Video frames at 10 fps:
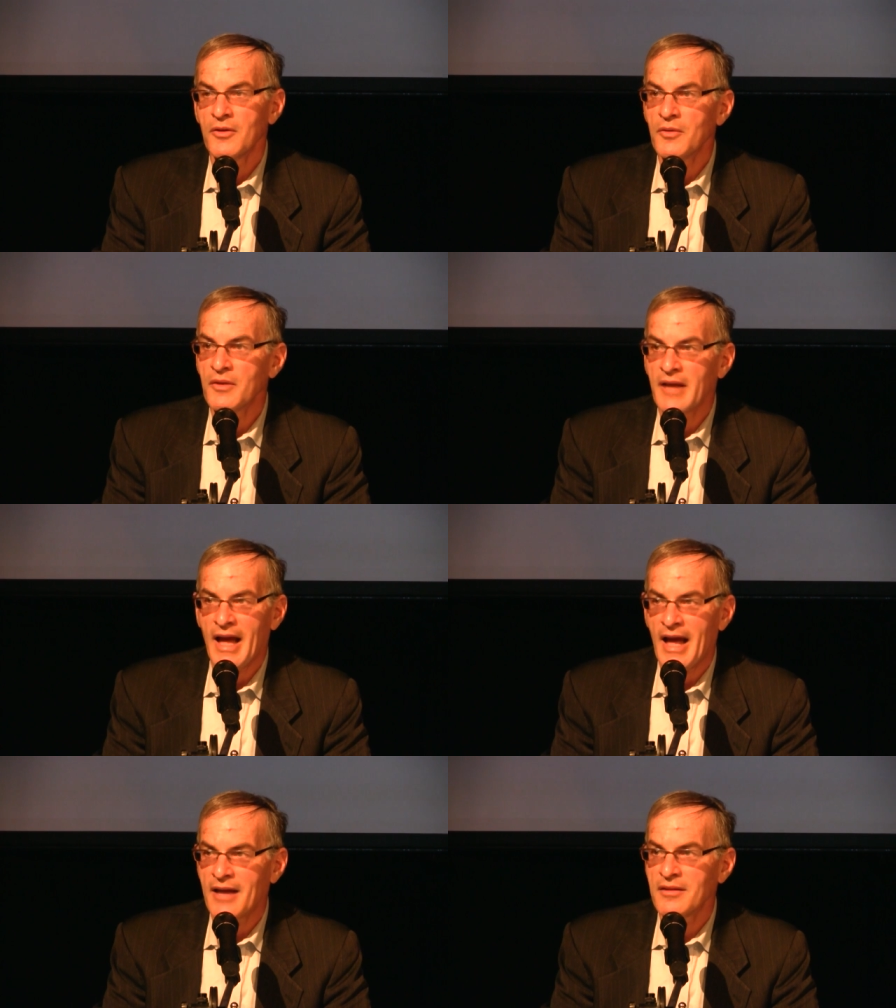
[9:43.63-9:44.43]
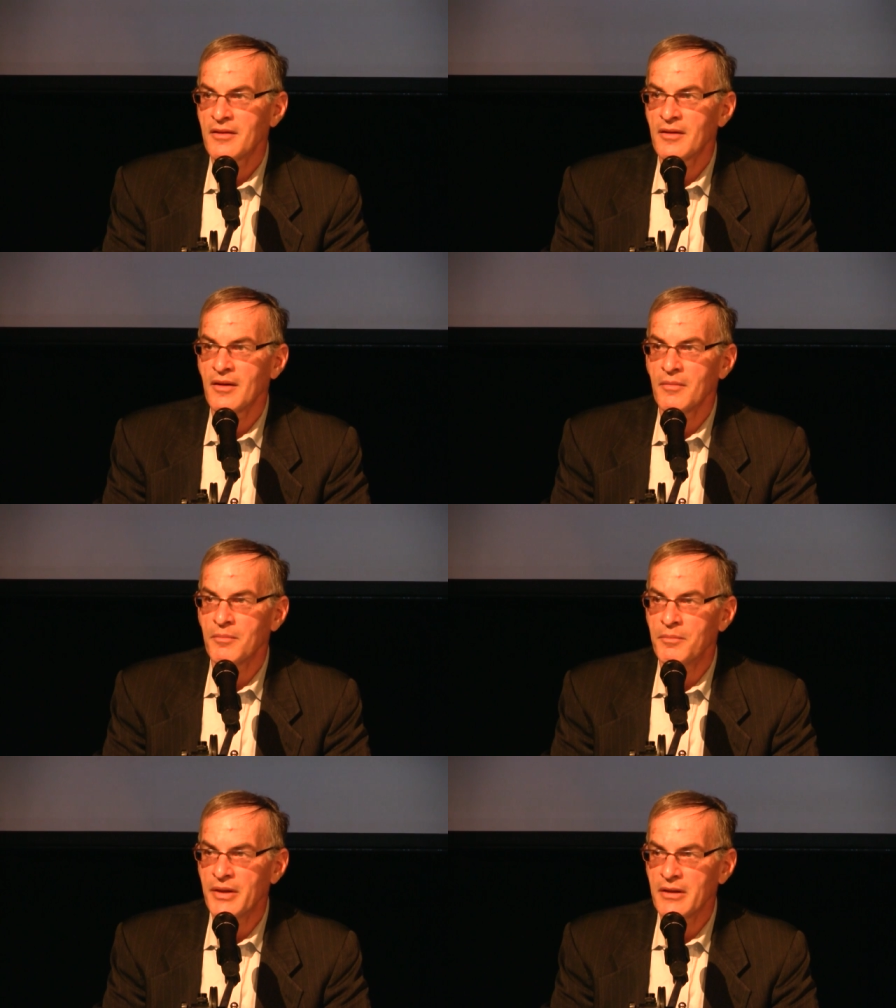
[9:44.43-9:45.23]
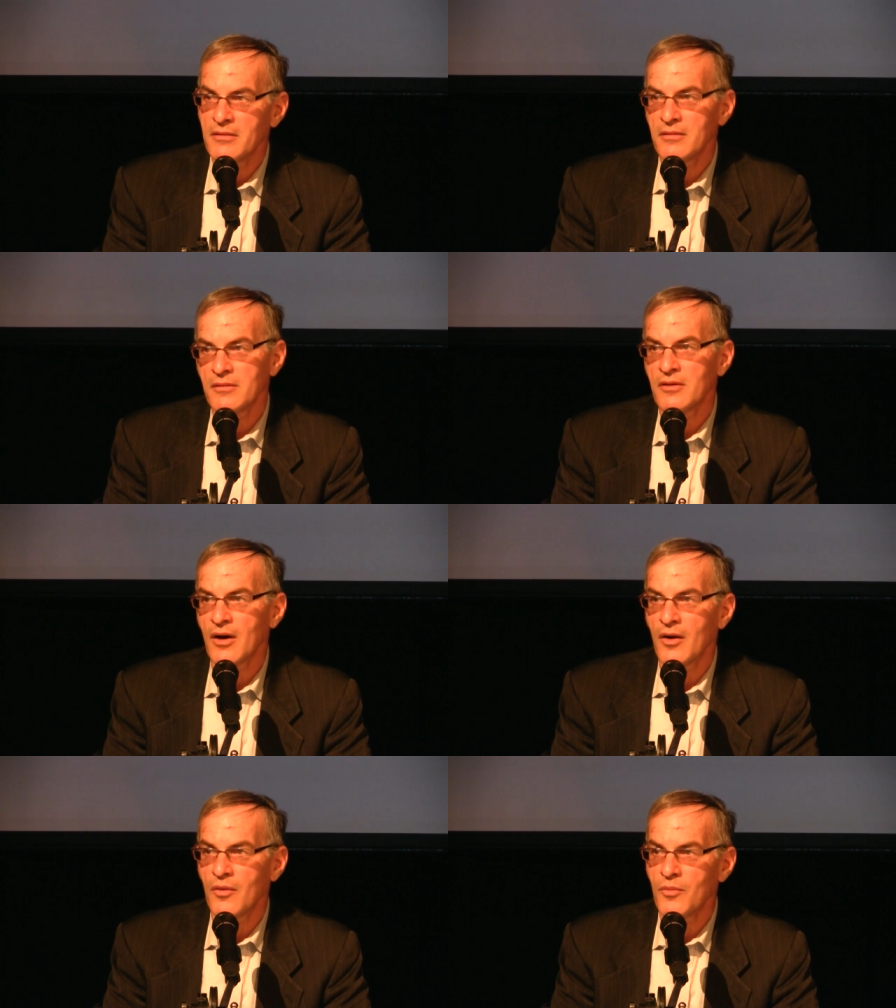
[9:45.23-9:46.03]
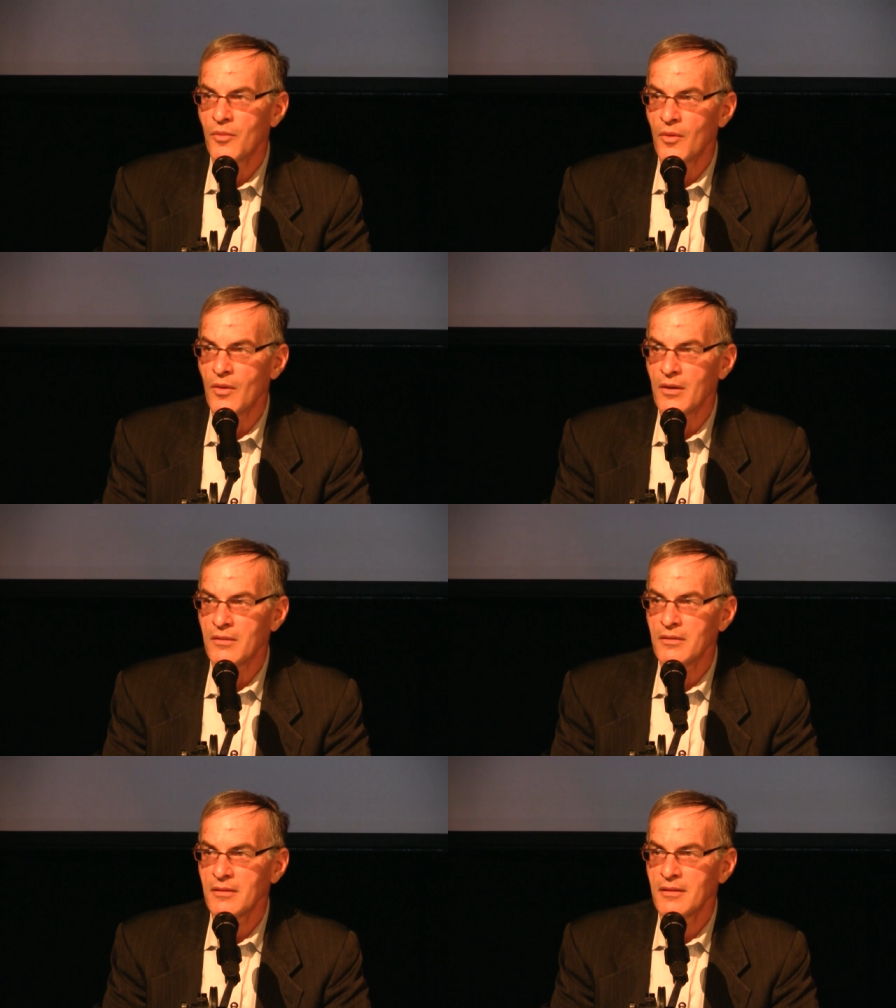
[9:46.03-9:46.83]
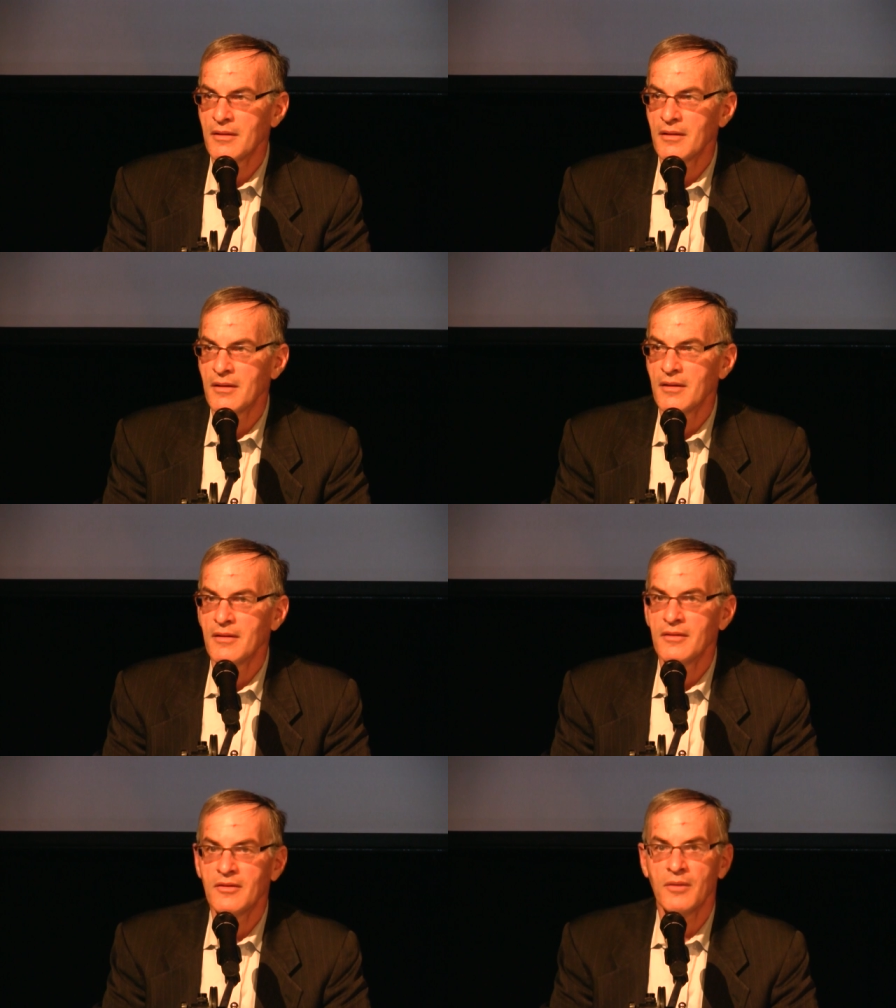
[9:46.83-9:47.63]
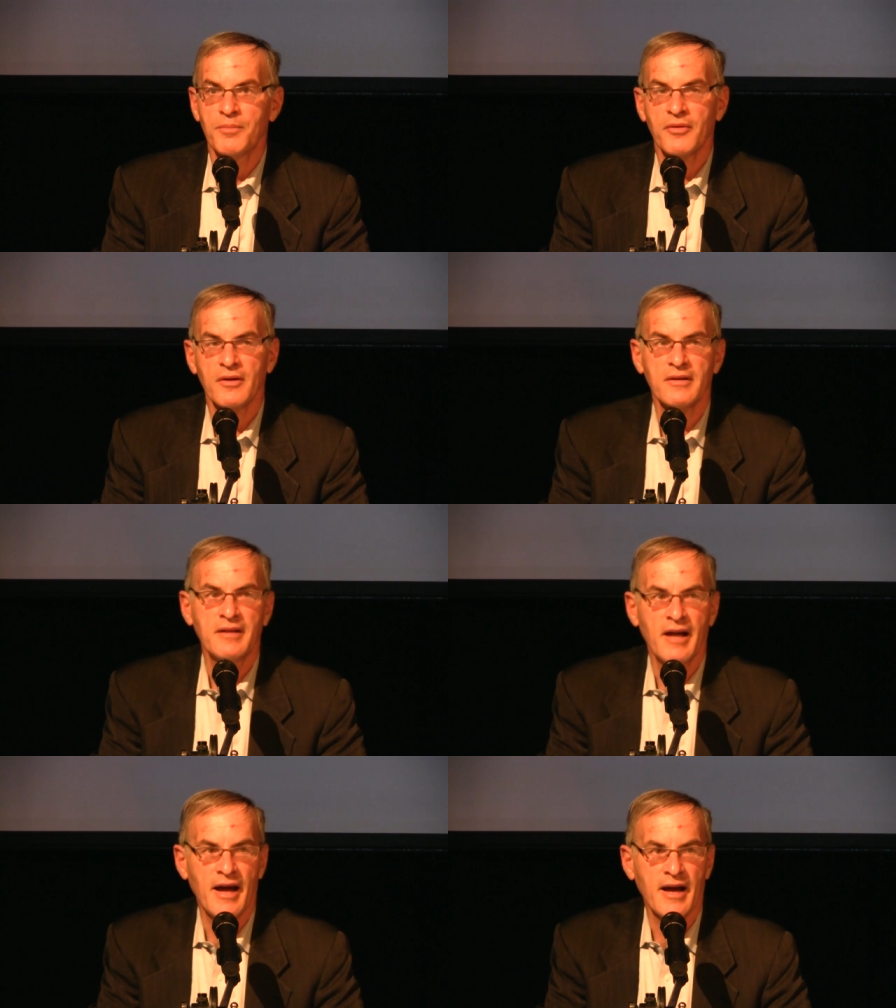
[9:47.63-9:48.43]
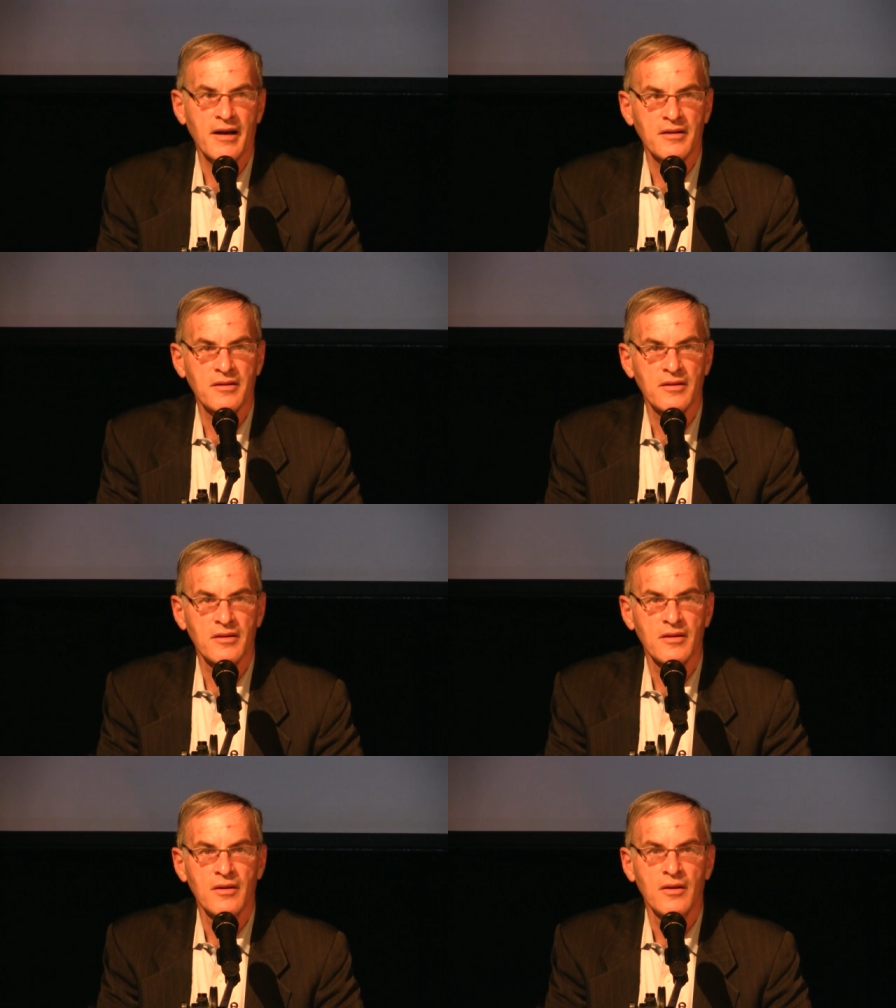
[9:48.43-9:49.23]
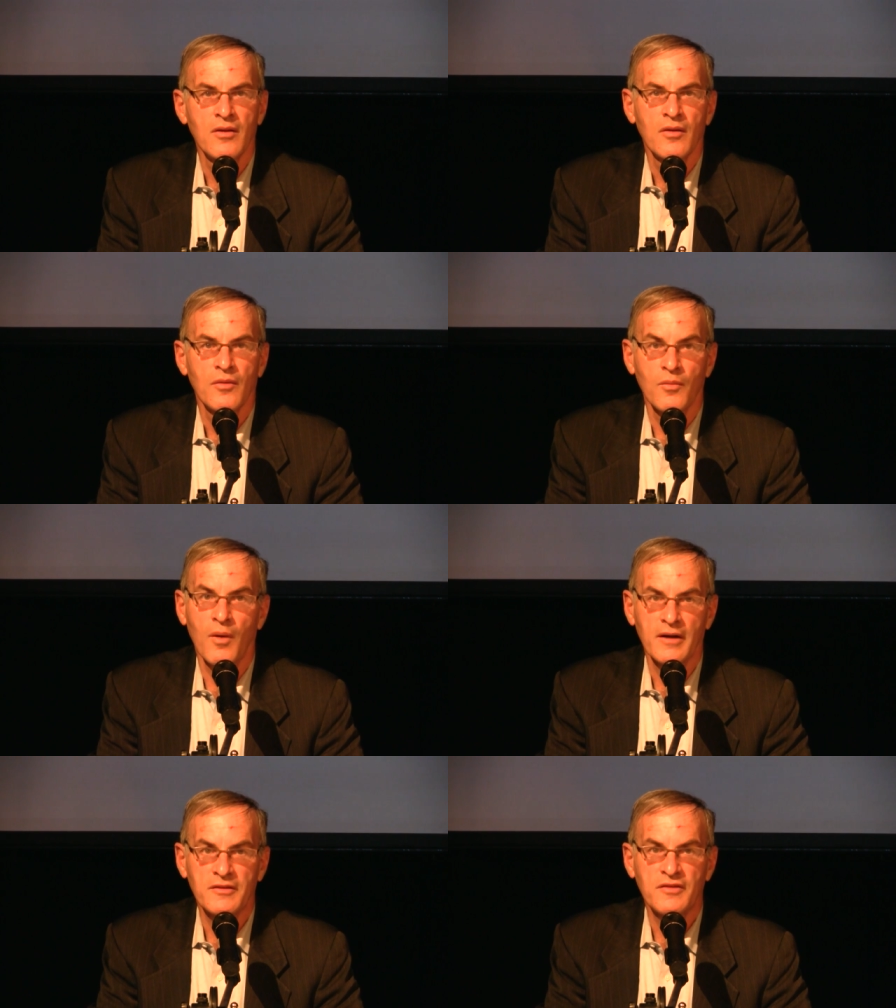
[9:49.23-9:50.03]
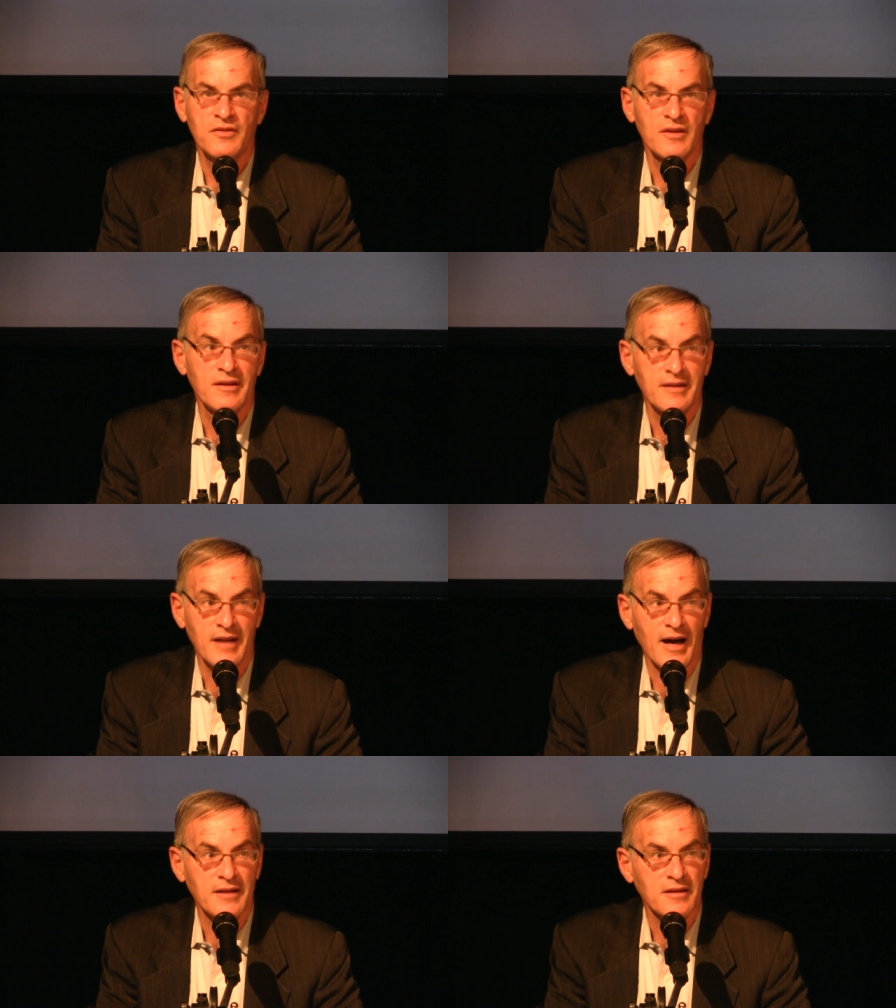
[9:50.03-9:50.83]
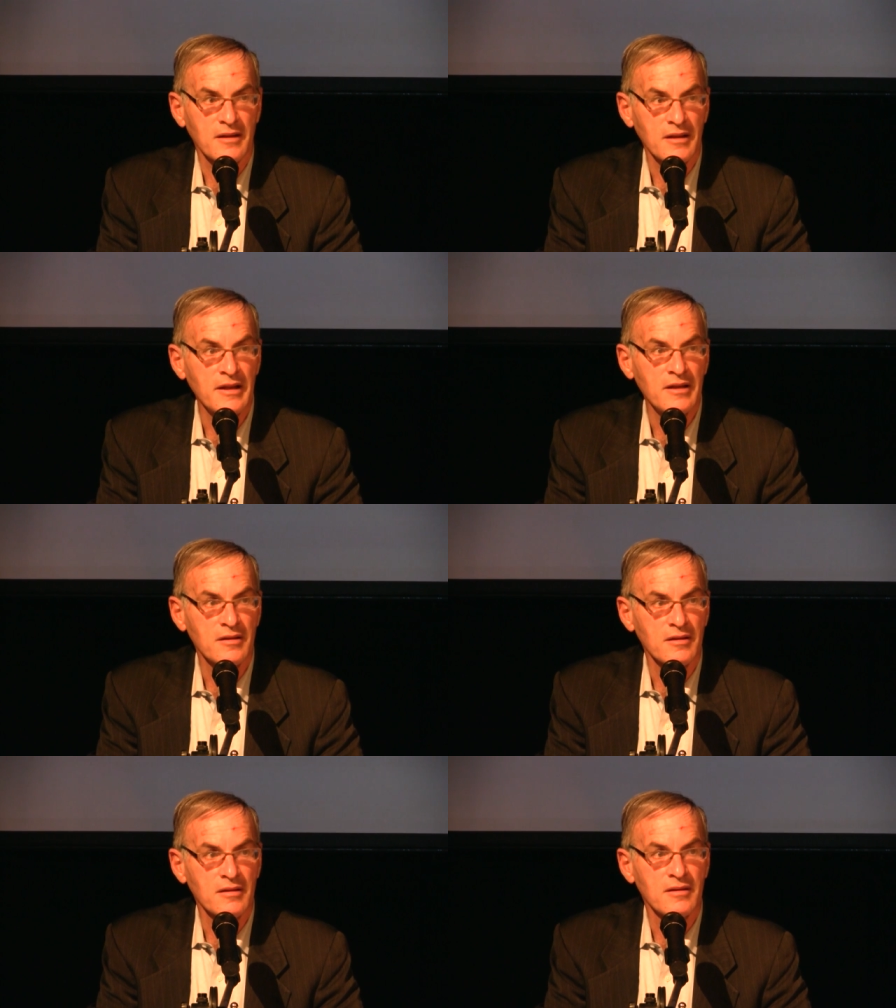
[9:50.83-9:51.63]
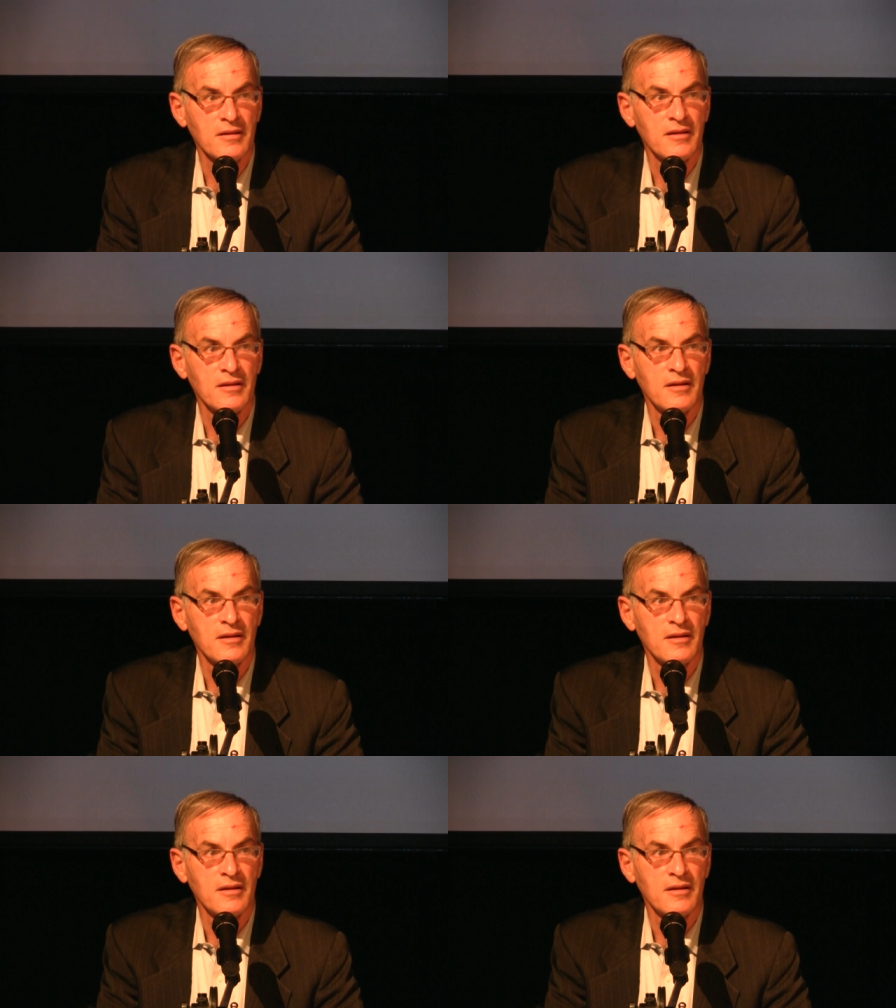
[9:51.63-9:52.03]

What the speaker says: you can't build a wall to protect what's not legal.